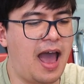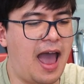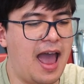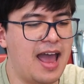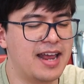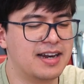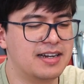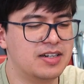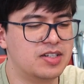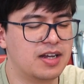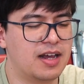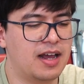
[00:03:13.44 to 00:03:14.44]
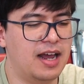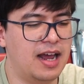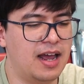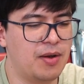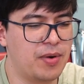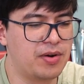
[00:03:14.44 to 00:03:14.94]
And
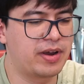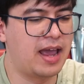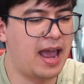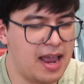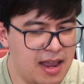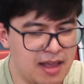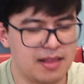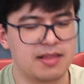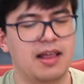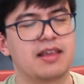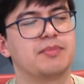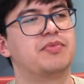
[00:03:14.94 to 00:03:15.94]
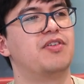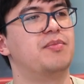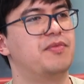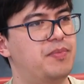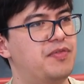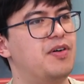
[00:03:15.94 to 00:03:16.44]
uh, it went okay. Like the
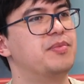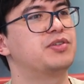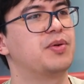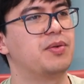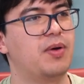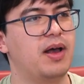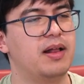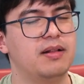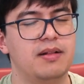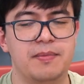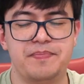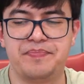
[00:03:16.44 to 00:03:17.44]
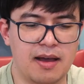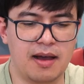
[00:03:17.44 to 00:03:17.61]
perform performance went well.